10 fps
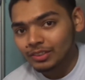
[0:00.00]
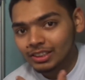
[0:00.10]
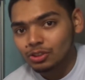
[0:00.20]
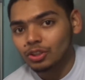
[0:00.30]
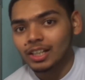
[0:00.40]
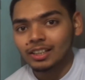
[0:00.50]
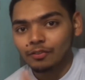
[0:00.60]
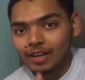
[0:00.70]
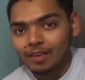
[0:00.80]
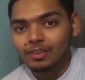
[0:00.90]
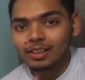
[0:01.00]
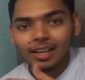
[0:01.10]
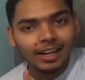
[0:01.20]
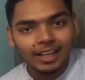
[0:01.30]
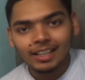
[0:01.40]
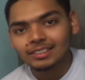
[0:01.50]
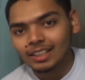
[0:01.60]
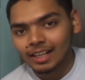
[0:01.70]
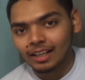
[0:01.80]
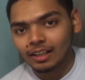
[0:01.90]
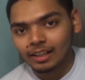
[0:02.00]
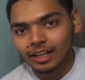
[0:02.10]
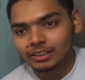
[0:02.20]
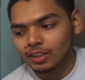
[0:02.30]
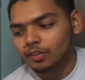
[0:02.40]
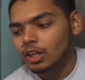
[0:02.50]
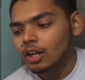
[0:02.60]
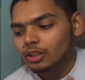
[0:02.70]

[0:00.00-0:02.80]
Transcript: which is rotating the flywheel, and hence the crankshaft.